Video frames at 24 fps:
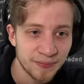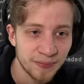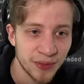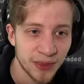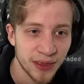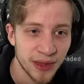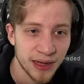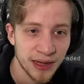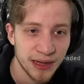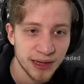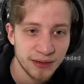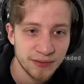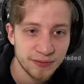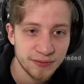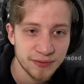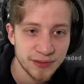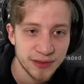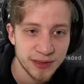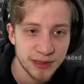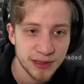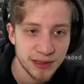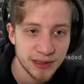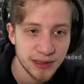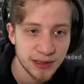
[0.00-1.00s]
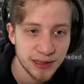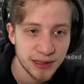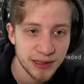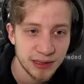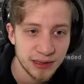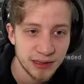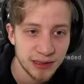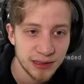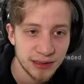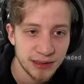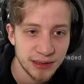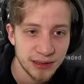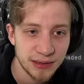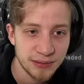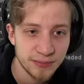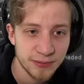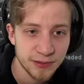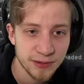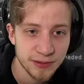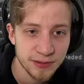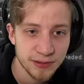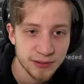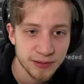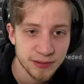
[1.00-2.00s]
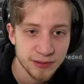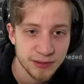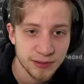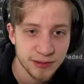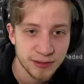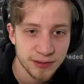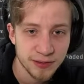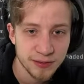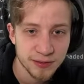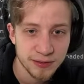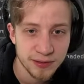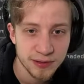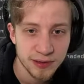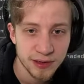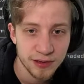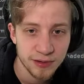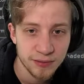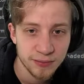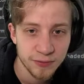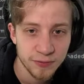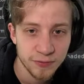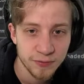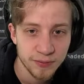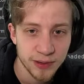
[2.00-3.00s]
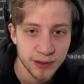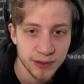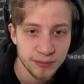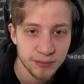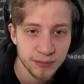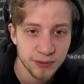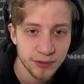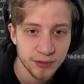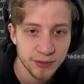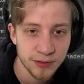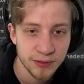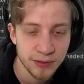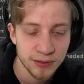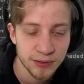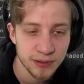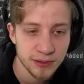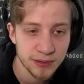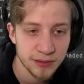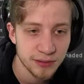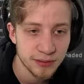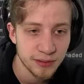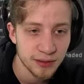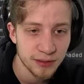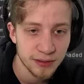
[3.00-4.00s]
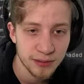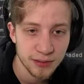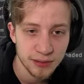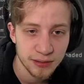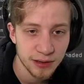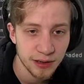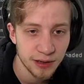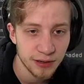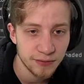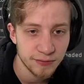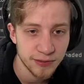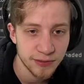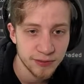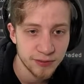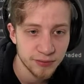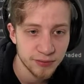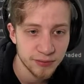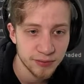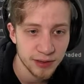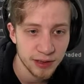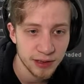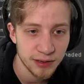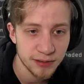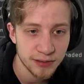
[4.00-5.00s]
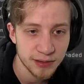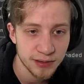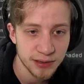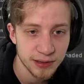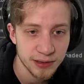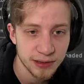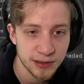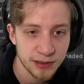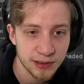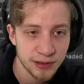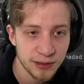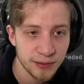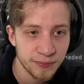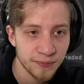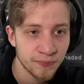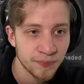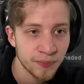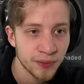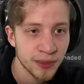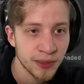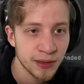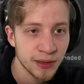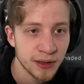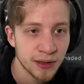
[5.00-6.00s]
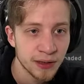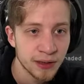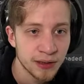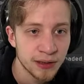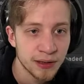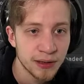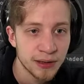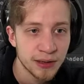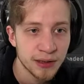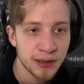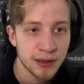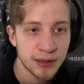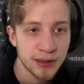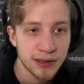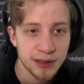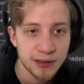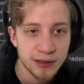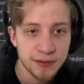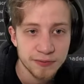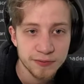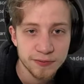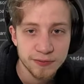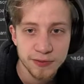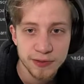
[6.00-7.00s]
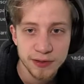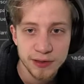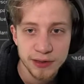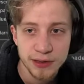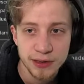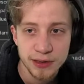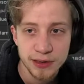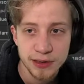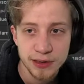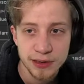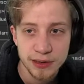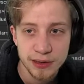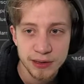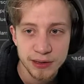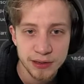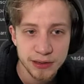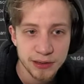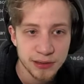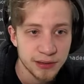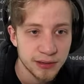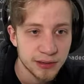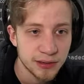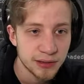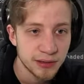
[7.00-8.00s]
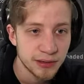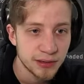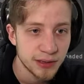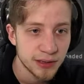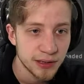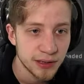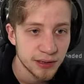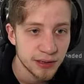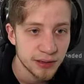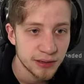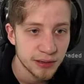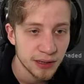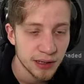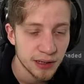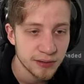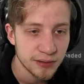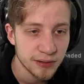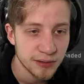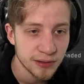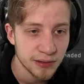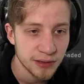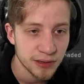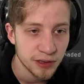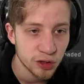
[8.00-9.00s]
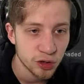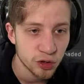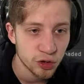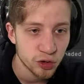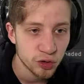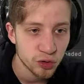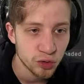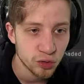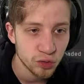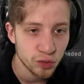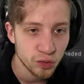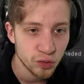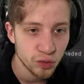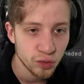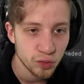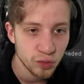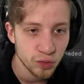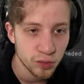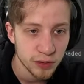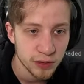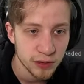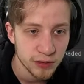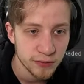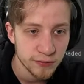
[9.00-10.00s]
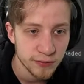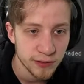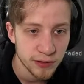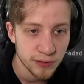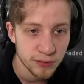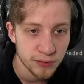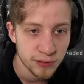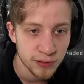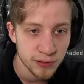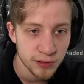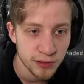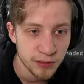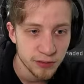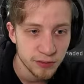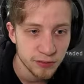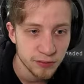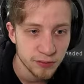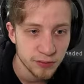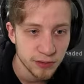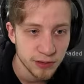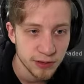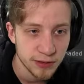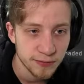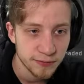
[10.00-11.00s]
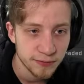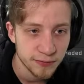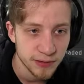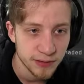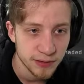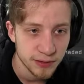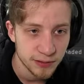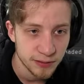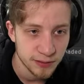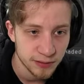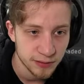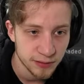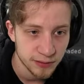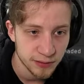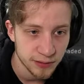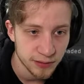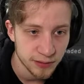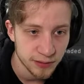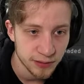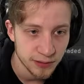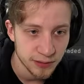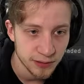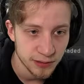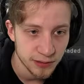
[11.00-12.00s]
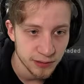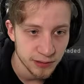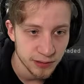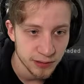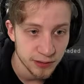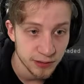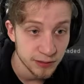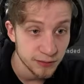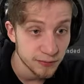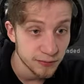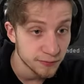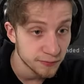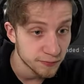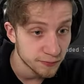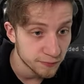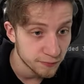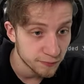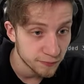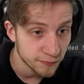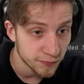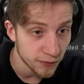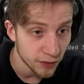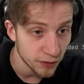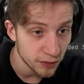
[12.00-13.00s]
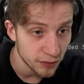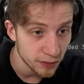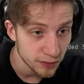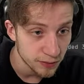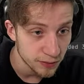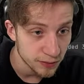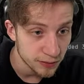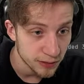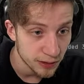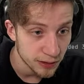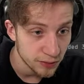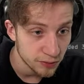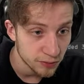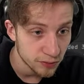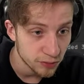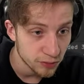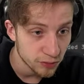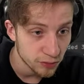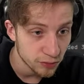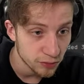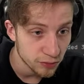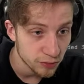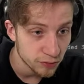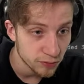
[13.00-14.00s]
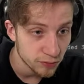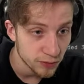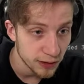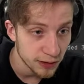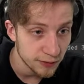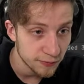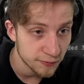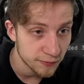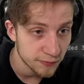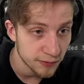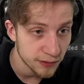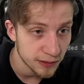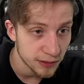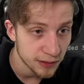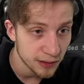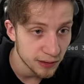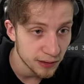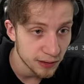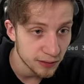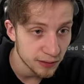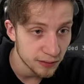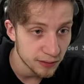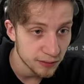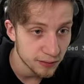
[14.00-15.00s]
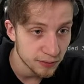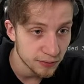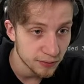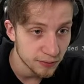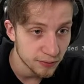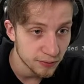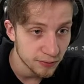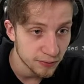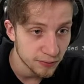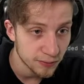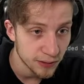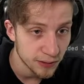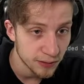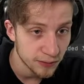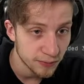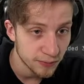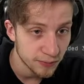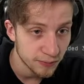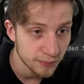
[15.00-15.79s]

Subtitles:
If the constant movement mode is we do tracing. If the tracing is true, then we continue. If it's false, then you don't do anything, aren't you? Wait.